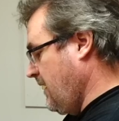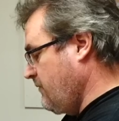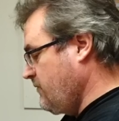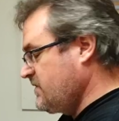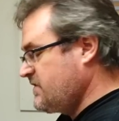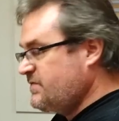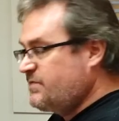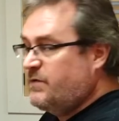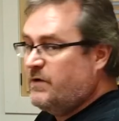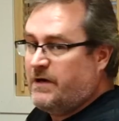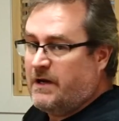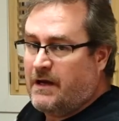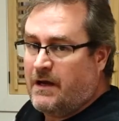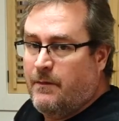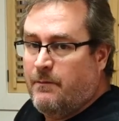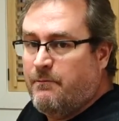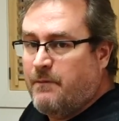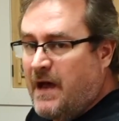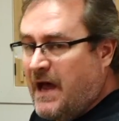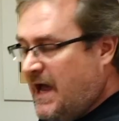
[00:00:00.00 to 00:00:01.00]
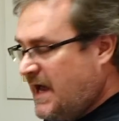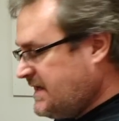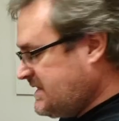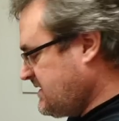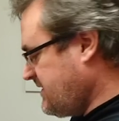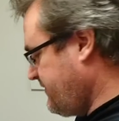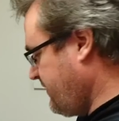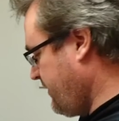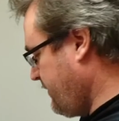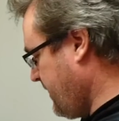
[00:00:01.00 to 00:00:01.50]
I was putting a
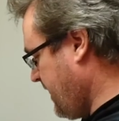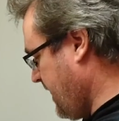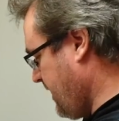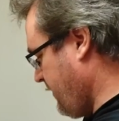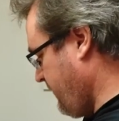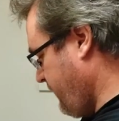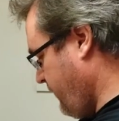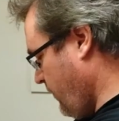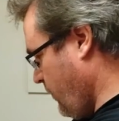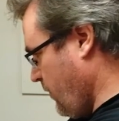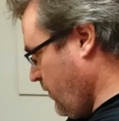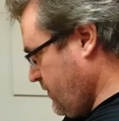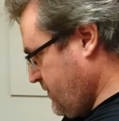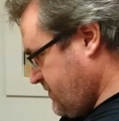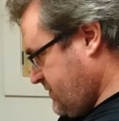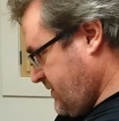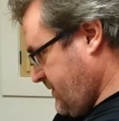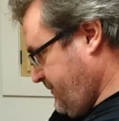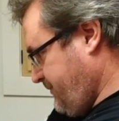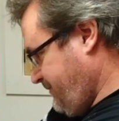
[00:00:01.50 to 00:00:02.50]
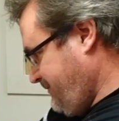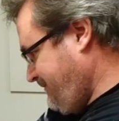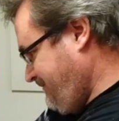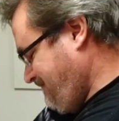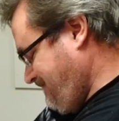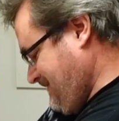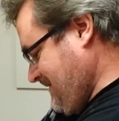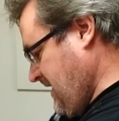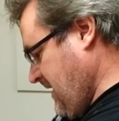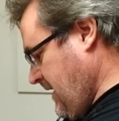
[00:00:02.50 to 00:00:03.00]
massive amount of force
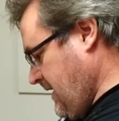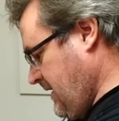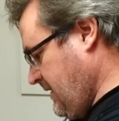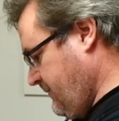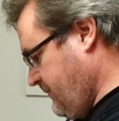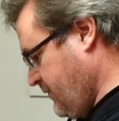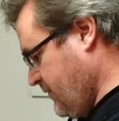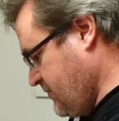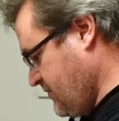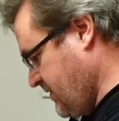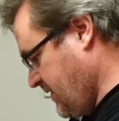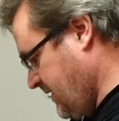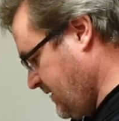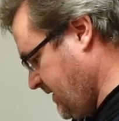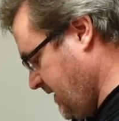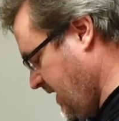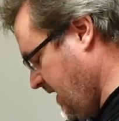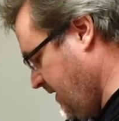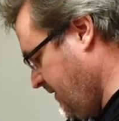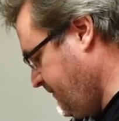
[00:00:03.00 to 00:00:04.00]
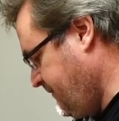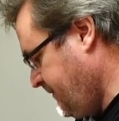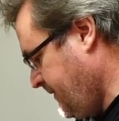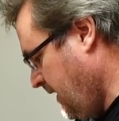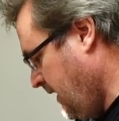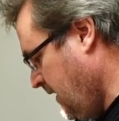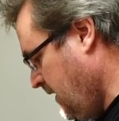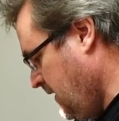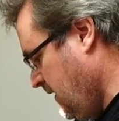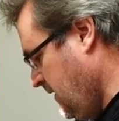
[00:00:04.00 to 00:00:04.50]
on it, pushing it down.
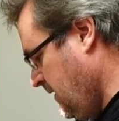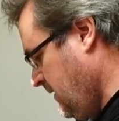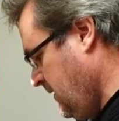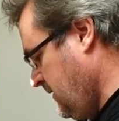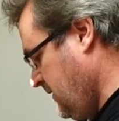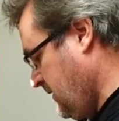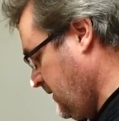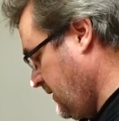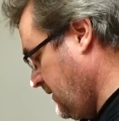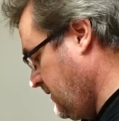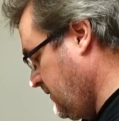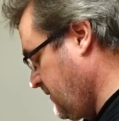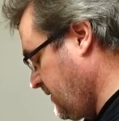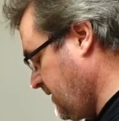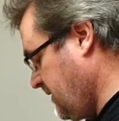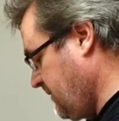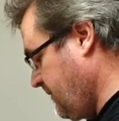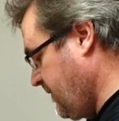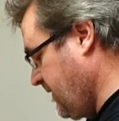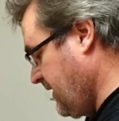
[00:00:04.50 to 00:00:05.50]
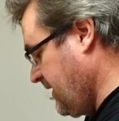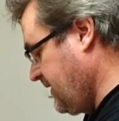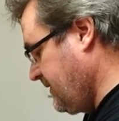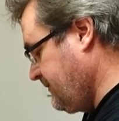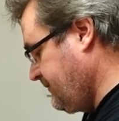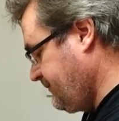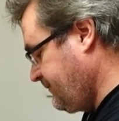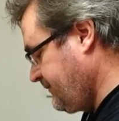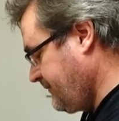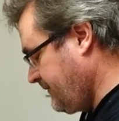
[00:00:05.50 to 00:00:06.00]
And look at the
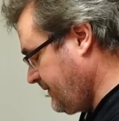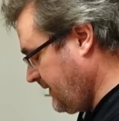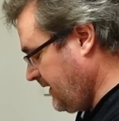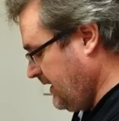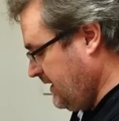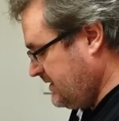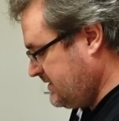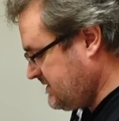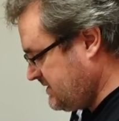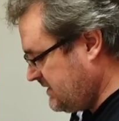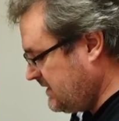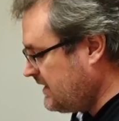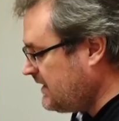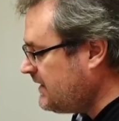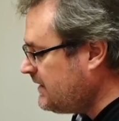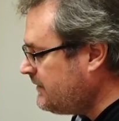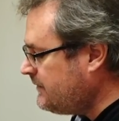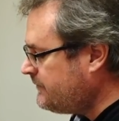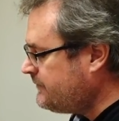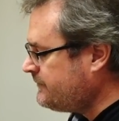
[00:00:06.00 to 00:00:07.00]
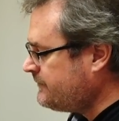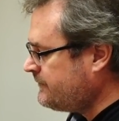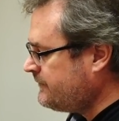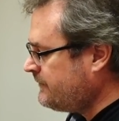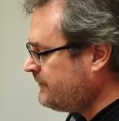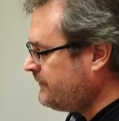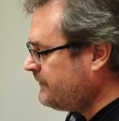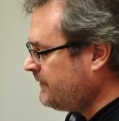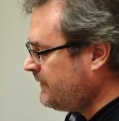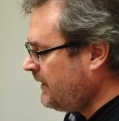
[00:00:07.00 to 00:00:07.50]
bit and see.
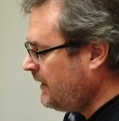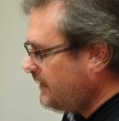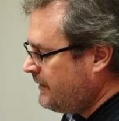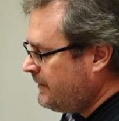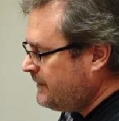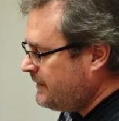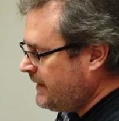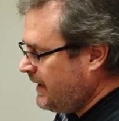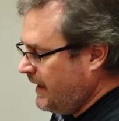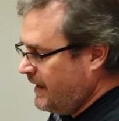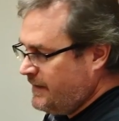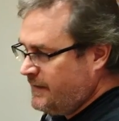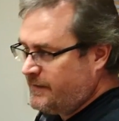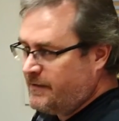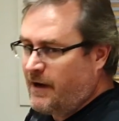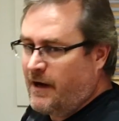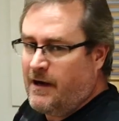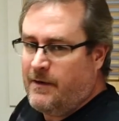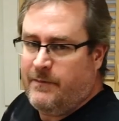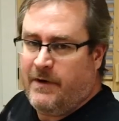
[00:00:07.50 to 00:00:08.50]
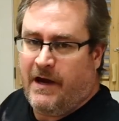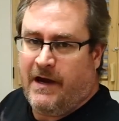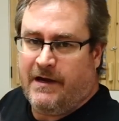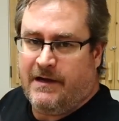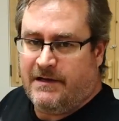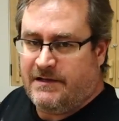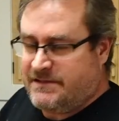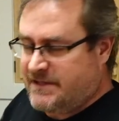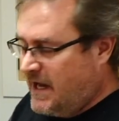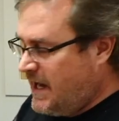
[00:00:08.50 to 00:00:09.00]
Yeah, the carbide
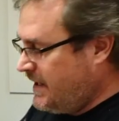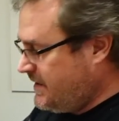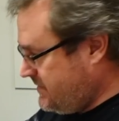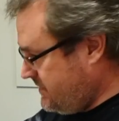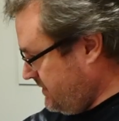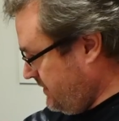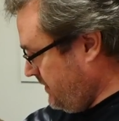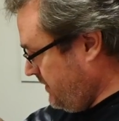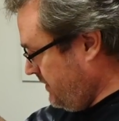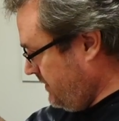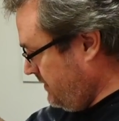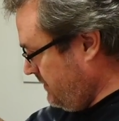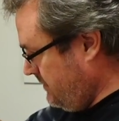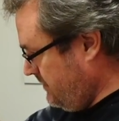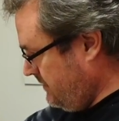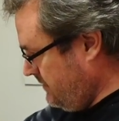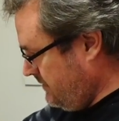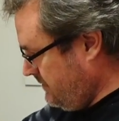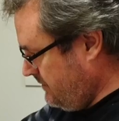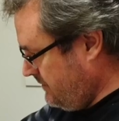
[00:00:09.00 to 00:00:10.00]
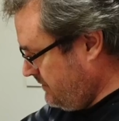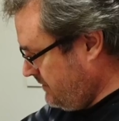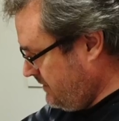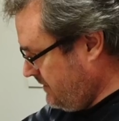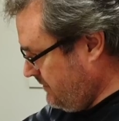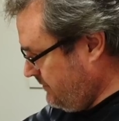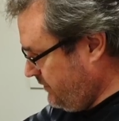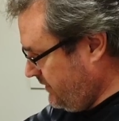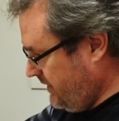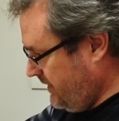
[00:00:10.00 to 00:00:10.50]
is actually
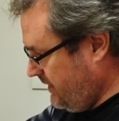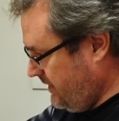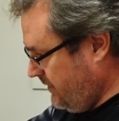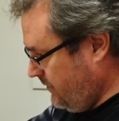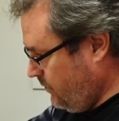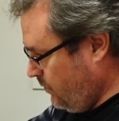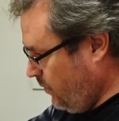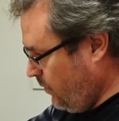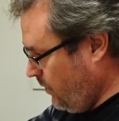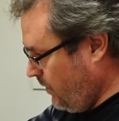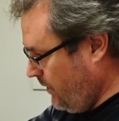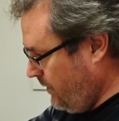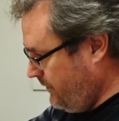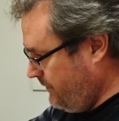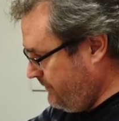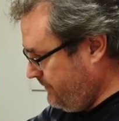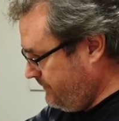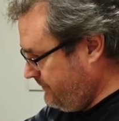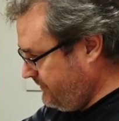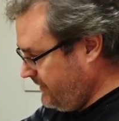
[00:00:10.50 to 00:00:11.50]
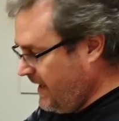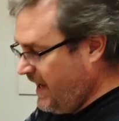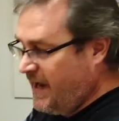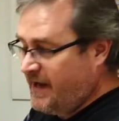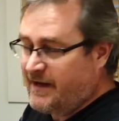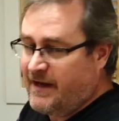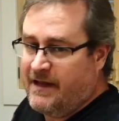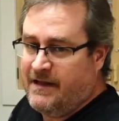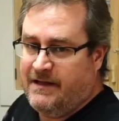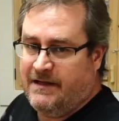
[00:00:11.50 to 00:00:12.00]
completely worn
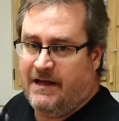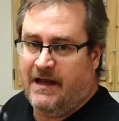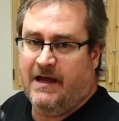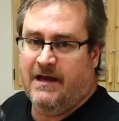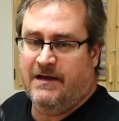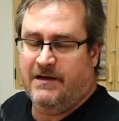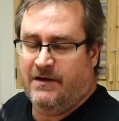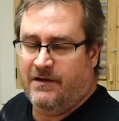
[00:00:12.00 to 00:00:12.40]
flat on the end